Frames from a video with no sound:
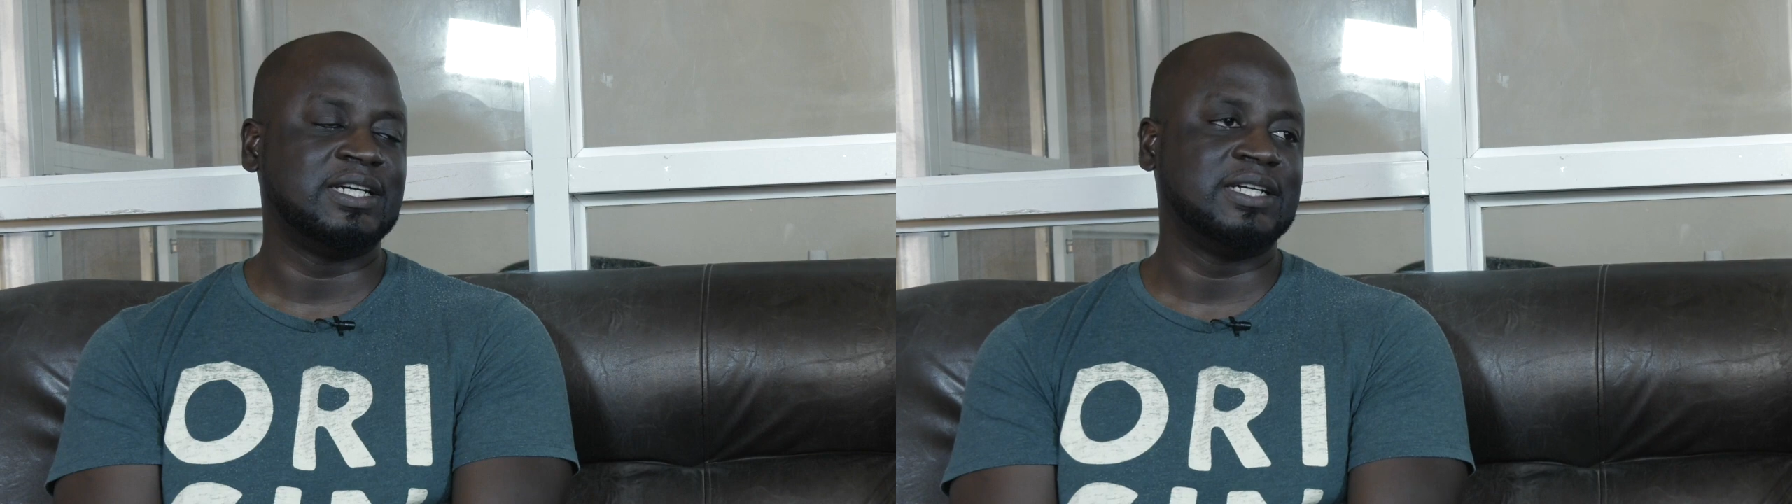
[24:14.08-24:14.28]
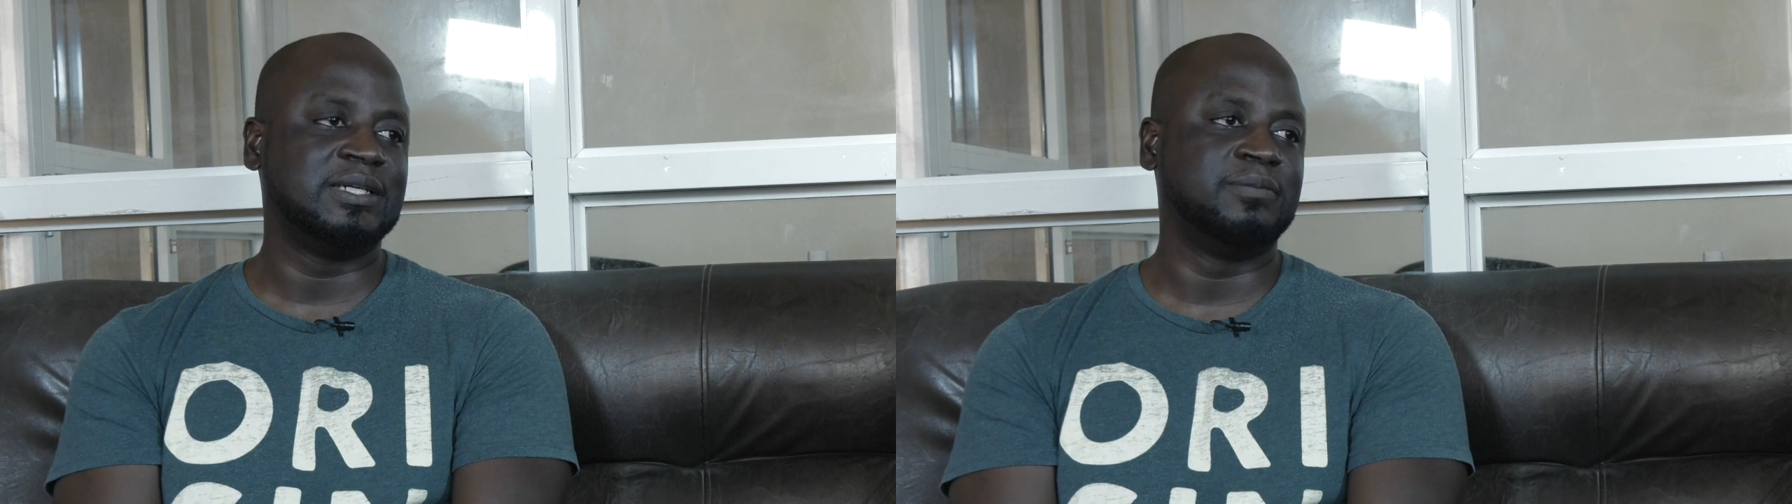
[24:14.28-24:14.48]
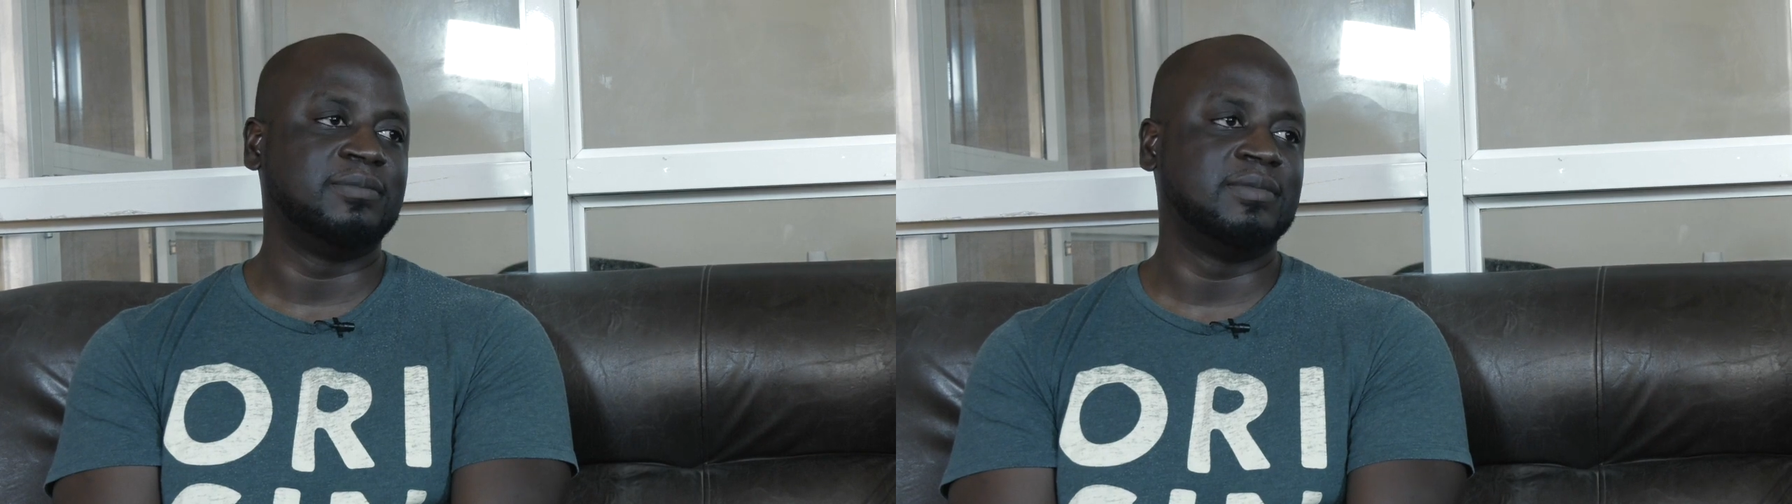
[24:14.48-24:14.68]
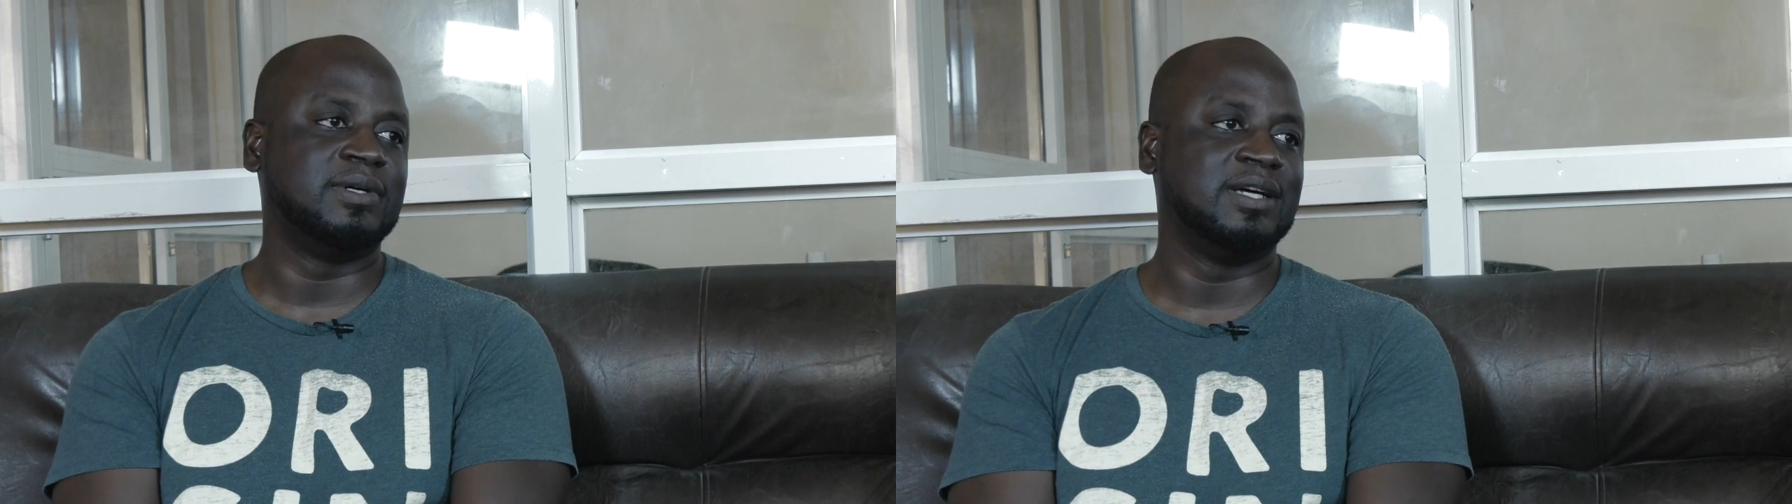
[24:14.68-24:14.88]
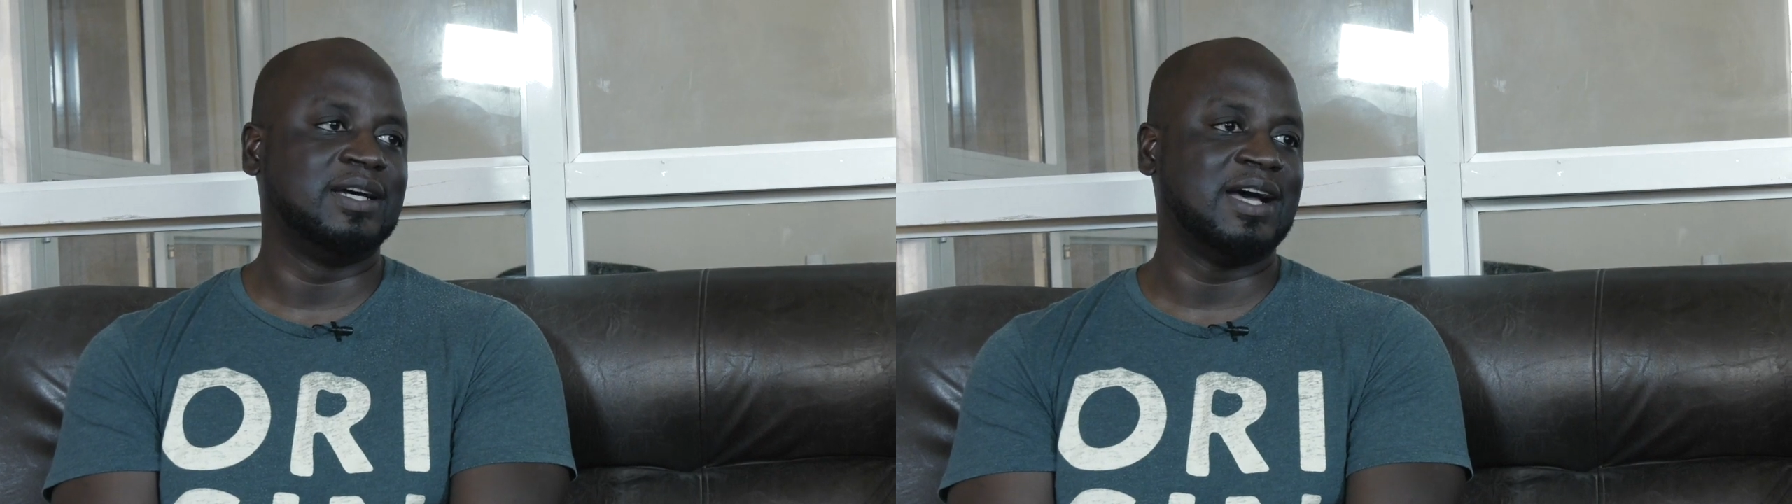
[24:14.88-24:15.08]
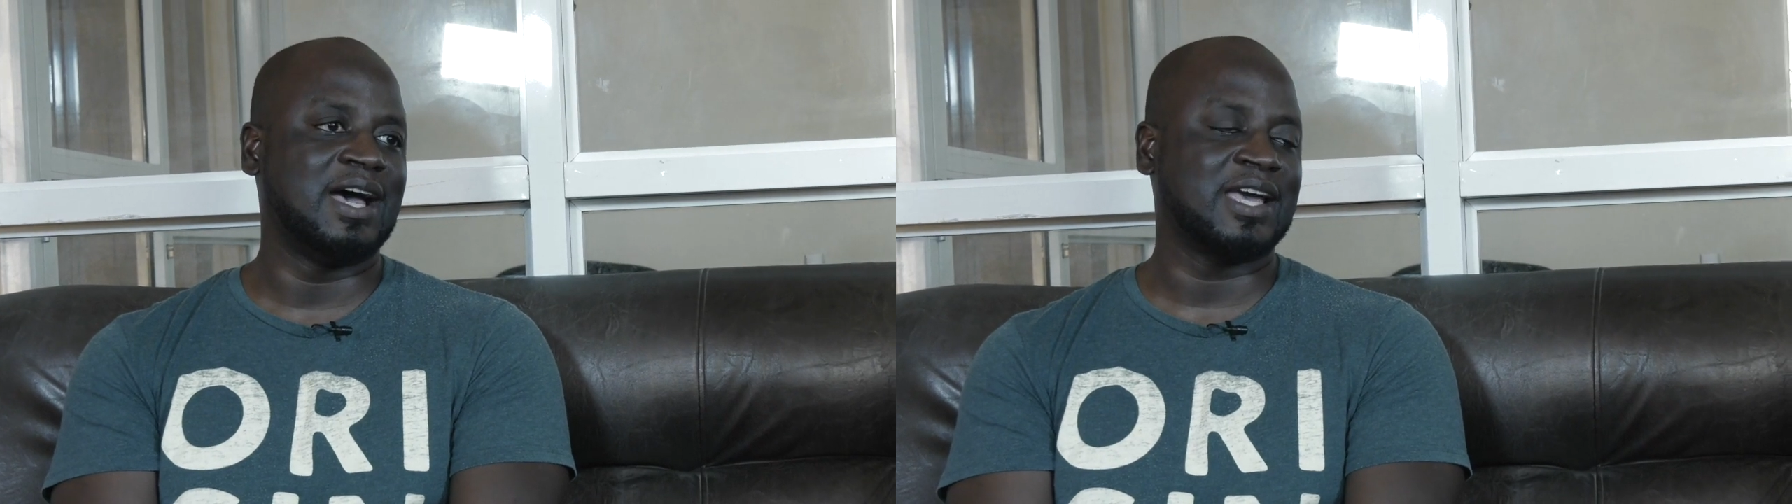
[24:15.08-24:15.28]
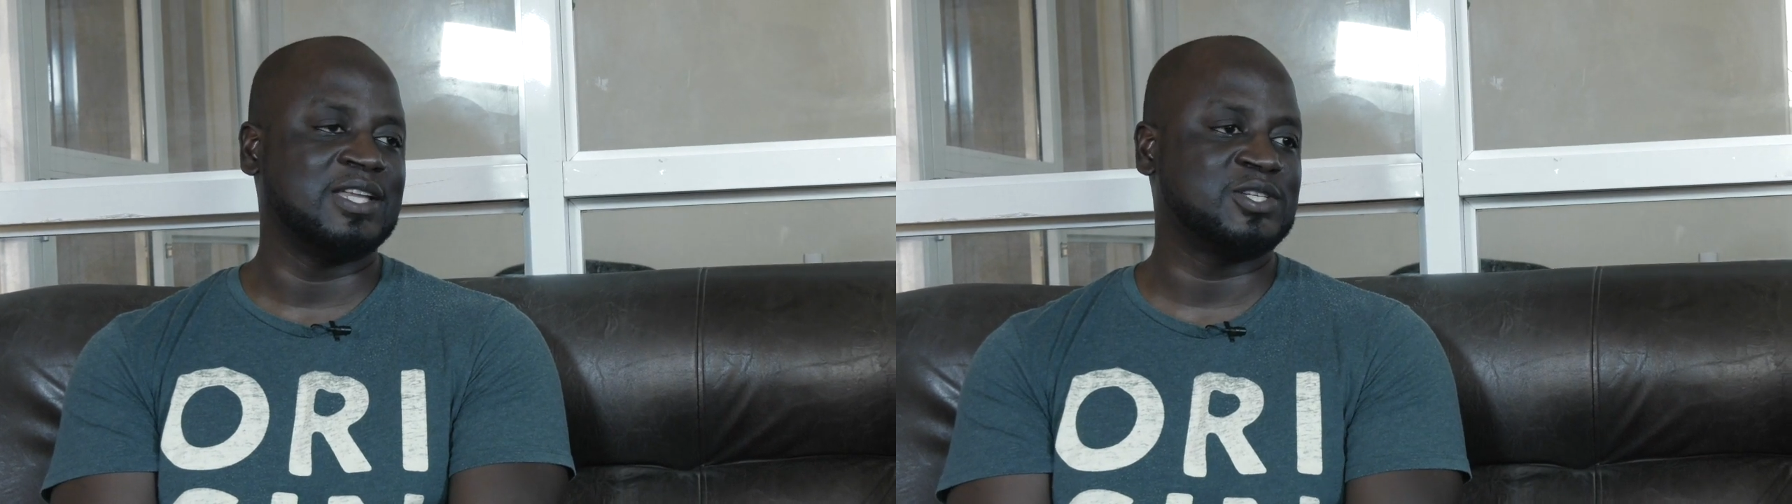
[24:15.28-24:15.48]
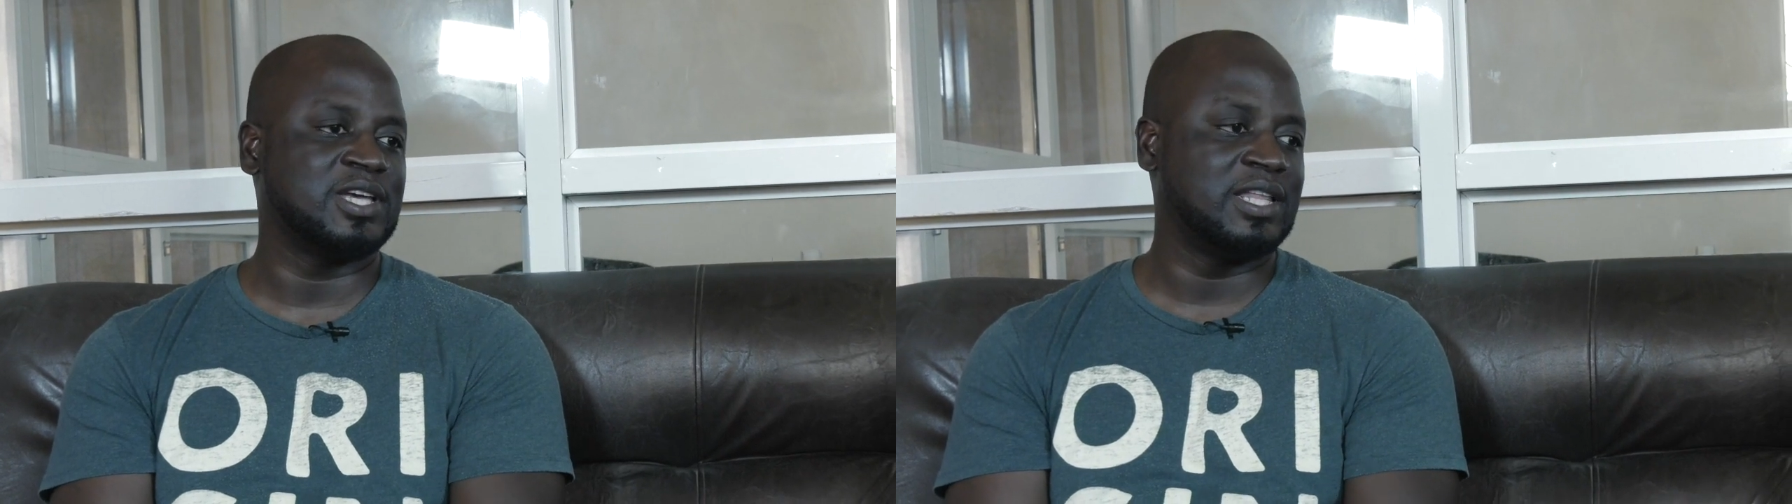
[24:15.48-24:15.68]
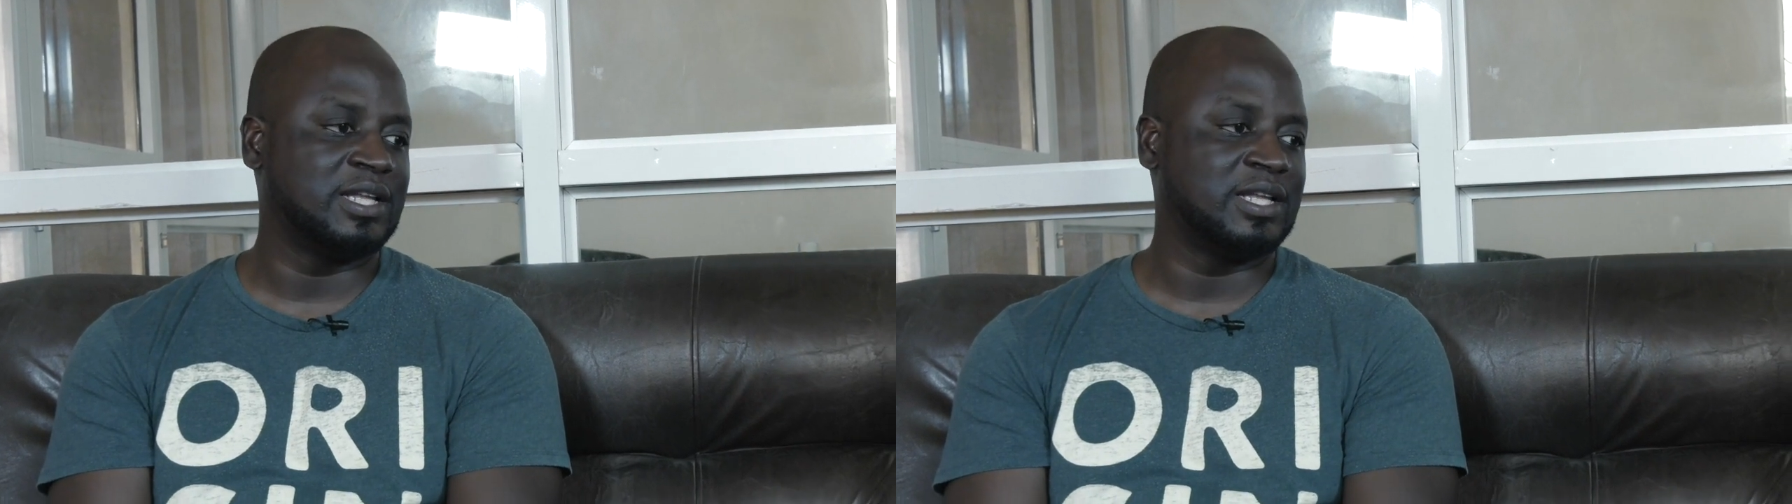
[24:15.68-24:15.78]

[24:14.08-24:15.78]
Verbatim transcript: Um, I can say